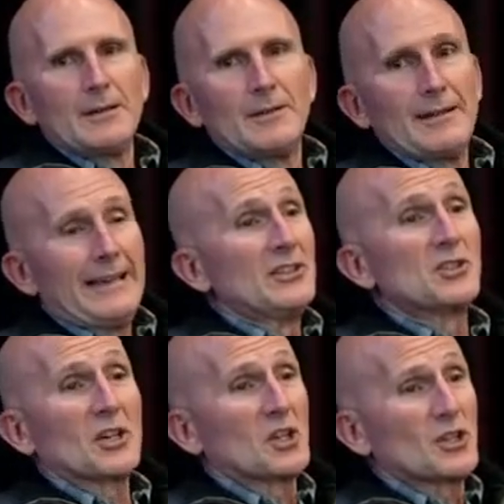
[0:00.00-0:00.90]
in
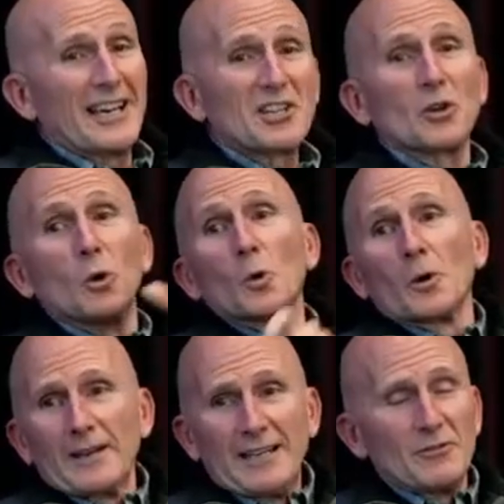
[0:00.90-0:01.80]
success
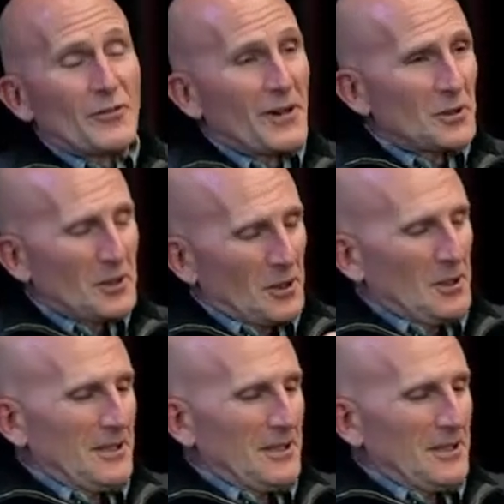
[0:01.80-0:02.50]
or in failure,